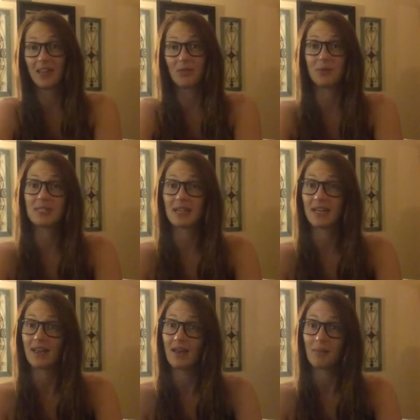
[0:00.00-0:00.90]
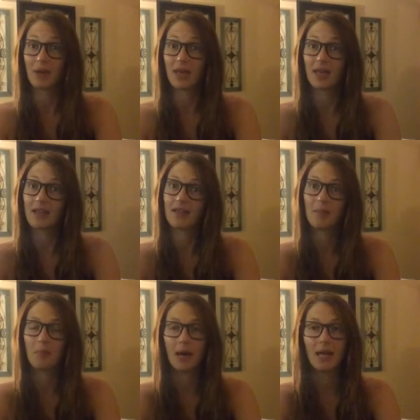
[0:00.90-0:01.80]
the reason I got my
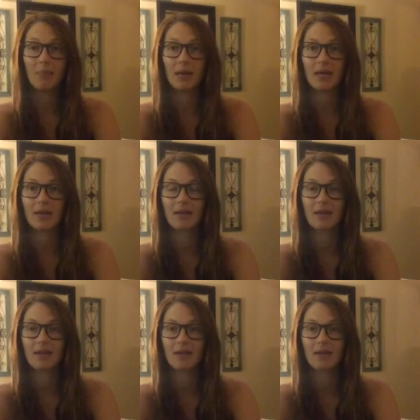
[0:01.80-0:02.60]
body back